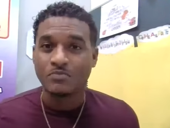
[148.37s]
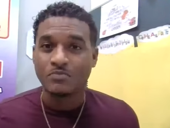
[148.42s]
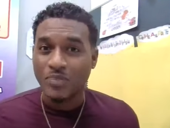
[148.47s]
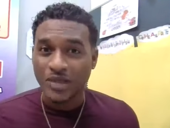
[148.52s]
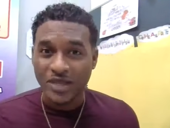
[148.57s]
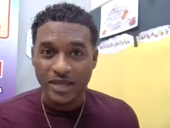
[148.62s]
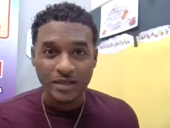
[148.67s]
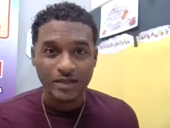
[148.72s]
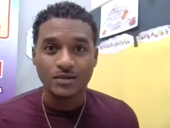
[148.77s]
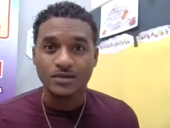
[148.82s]

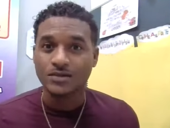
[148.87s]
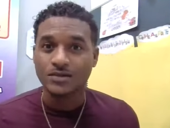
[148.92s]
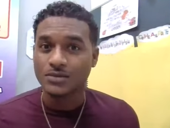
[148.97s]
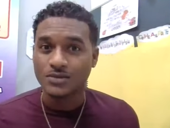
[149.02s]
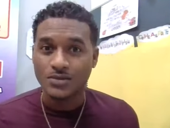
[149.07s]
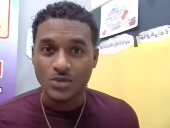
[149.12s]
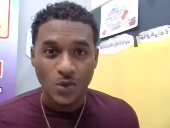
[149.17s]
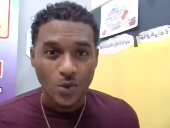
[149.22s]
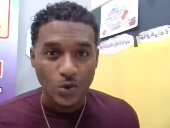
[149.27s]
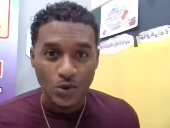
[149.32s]
big
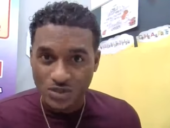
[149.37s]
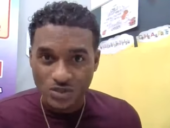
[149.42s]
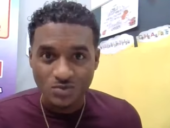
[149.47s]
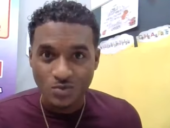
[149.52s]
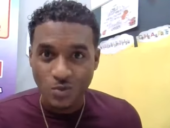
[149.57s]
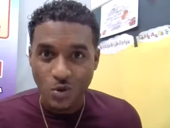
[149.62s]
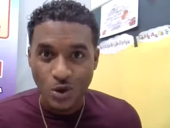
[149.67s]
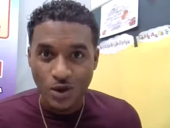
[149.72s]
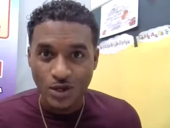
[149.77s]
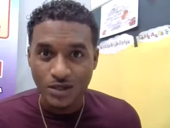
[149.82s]
or
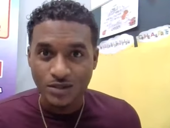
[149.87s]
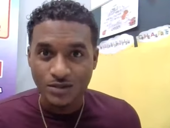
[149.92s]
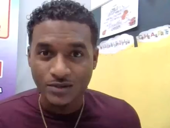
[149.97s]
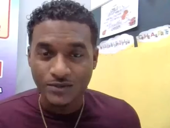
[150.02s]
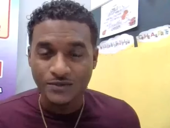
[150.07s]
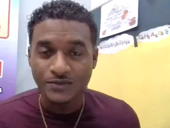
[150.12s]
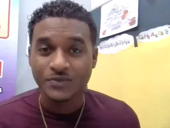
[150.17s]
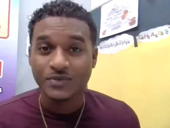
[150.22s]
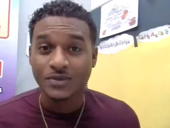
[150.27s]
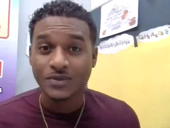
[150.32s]
small,
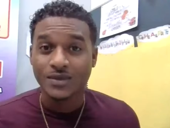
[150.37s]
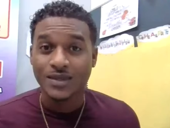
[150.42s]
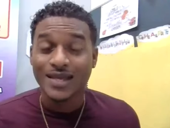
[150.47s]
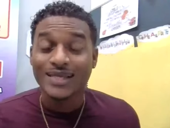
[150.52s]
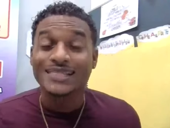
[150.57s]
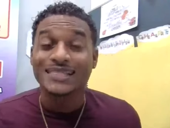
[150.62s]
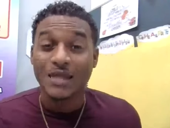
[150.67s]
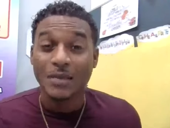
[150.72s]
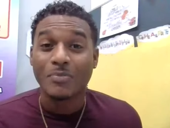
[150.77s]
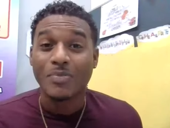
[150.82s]

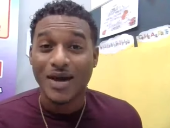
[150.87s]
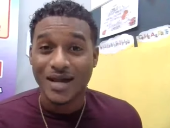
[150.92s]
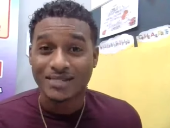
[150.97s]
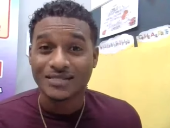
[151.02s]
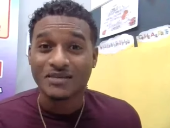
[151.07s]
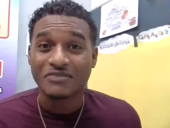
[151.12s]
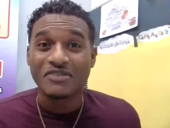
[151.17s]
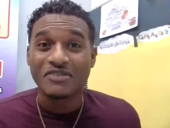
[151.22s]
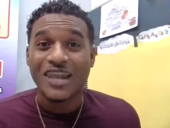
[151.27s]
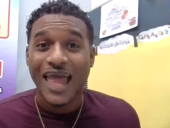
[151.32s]
it's a
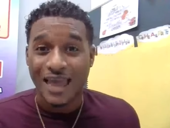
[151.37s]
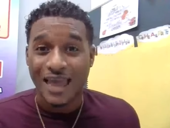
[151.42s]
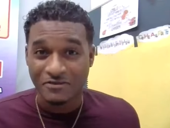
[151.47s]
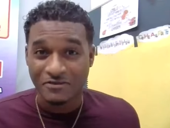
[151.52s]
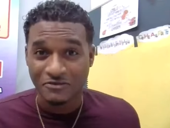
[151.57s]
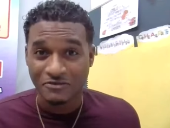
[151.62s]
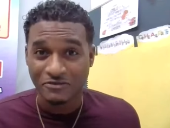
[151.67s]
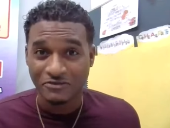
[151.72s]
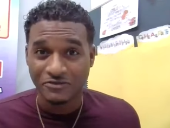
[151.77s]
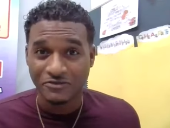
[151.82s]
part of
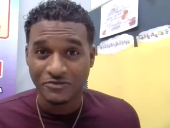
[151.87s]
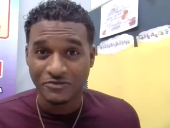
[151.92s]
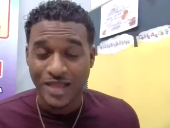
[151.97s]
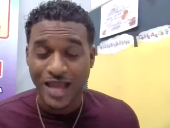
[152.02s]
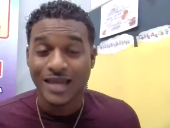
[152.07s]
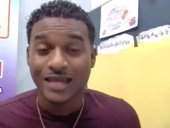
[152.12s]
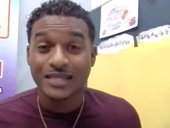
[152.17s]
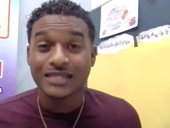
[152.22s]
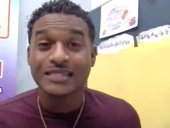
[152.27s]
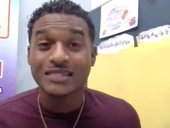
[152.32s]
life.
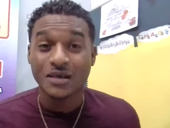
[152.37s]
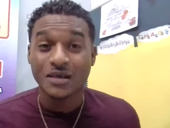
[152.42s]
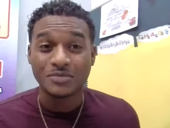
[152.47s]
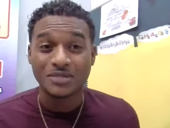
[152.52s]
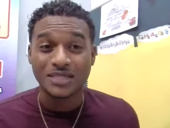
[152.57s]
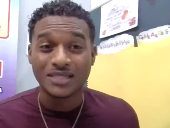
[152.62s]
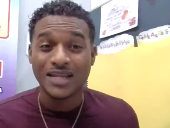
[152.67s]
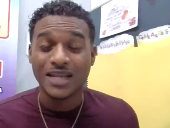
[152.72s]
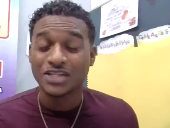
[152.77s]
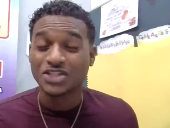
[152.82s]
And it's
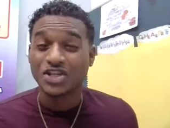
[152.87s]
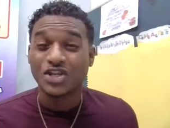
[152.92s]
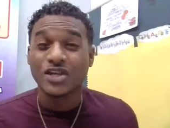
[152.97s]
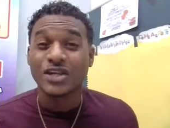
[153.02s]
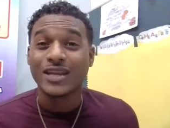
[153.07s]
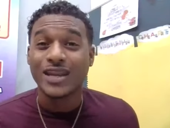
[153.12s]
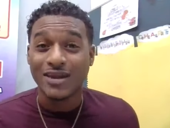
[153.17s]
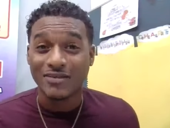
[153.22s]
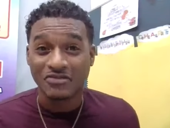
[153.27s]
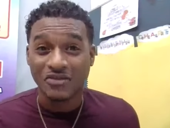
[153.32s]
something that you're
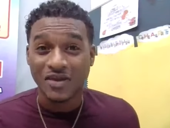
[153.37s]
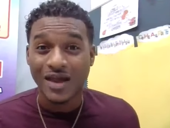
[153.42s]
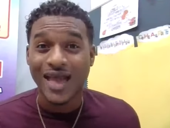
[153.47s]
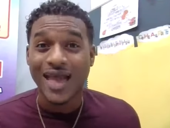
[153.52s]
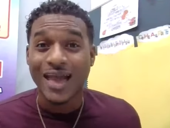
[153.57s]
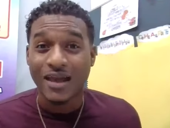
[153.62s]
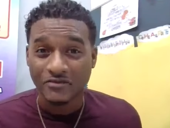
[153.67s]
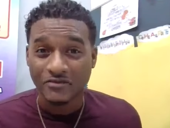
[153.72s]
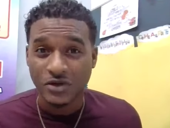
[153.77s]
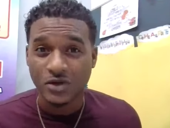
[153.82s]
never
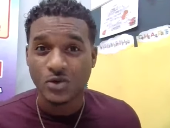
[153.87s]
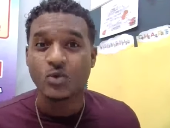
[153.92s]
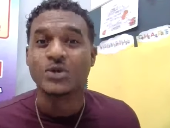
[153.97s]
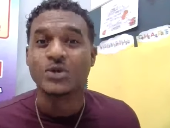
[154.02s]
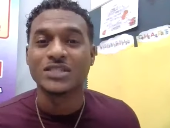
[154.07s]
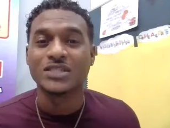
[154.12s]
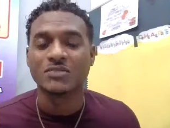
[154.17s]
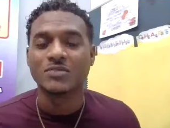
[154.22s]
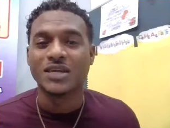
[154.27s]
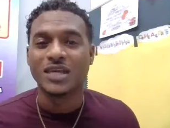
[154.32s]
ever
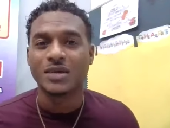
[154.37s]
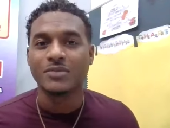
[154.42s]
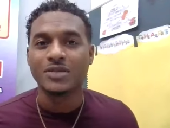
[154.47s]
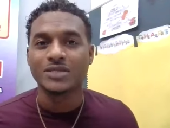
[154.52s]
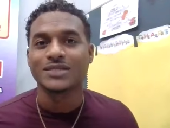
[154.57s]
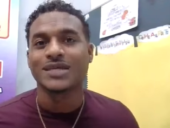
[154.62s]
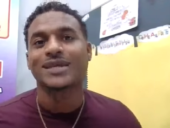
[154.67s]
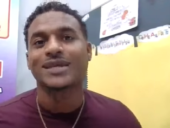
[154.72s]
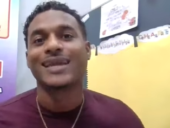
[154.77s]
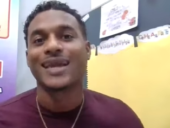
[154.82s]
going to be able
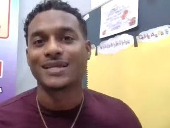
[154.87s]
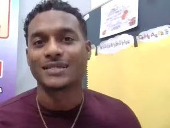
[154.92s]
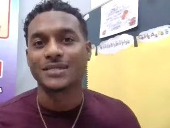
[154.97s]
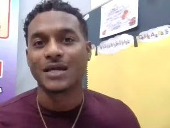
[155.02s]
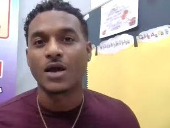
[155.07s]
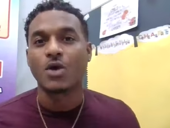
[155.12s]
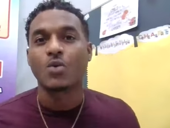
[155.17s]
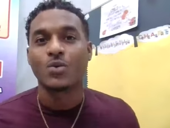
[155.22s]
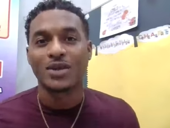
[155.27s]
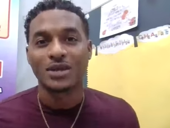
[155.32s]
to get
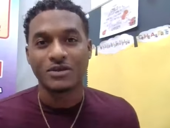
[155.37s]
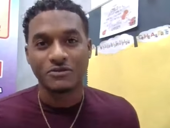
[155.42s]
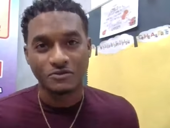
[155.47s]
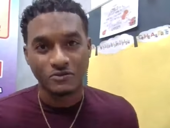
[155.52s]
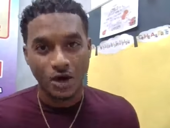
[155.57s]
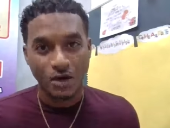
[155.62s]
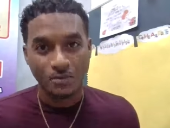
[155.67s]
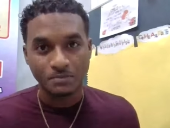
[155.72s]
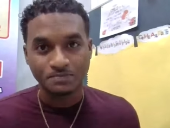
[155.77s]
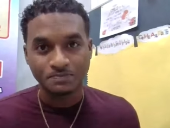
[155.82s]
away
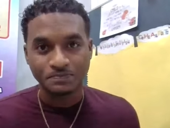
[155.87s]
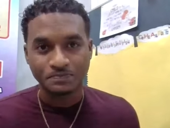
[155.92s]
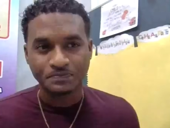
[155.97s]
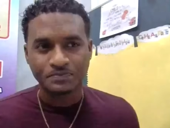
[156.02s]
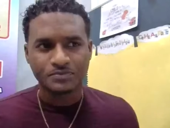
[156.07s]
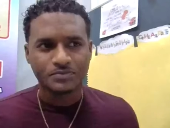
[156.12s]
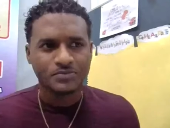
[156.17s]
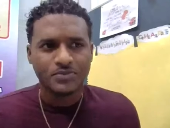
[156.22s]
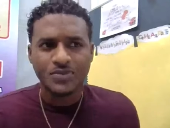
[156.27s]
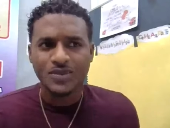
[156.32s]
from.
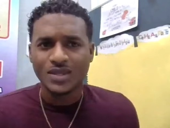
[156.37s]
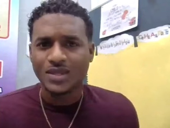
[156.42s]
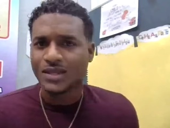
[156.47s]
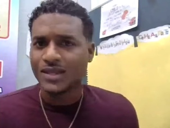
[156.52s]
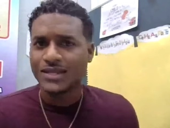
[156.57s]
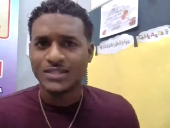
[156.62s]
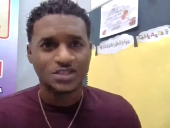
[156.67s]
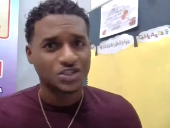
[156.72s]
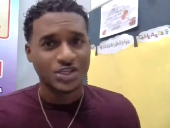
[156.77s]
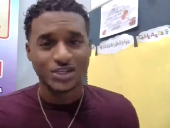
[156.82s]

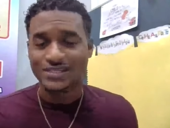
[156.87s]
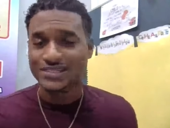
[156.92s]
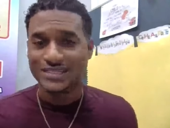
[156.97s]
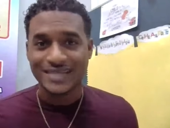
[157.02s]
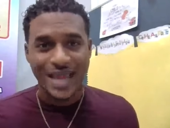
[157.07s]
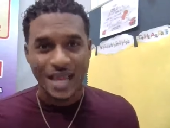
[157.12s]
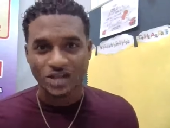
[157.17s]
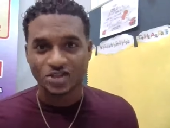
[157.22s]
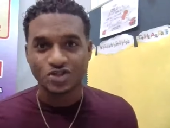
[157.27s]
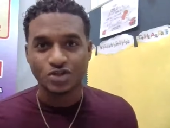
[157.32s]
It's just
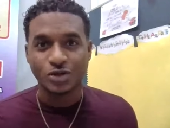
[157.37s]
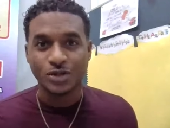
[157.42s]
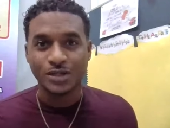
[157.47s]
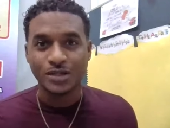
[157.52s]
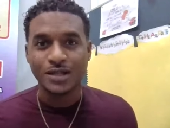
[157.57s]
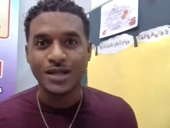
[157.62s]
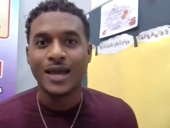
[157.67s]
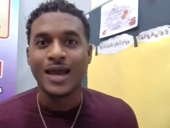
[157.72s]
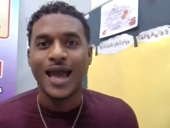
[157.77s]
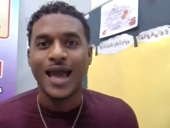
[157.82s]

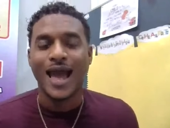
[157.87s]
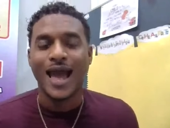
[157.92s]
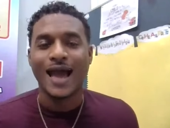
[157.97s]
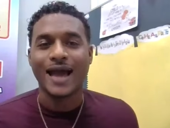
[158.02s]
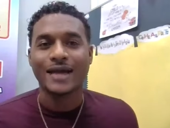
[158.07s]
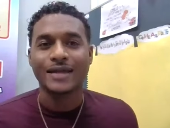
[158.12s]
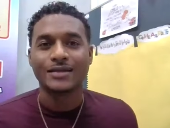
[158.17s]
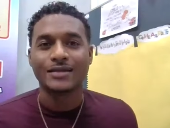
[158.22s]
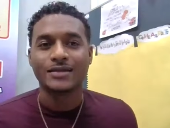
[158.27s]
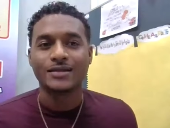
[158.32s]
natural.
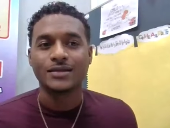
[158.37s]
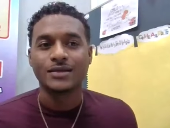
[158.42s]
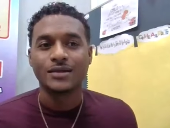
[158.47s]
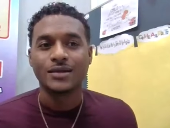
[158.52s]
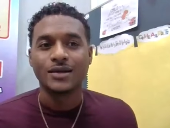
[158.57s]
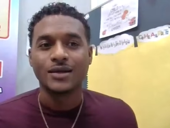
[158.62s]
And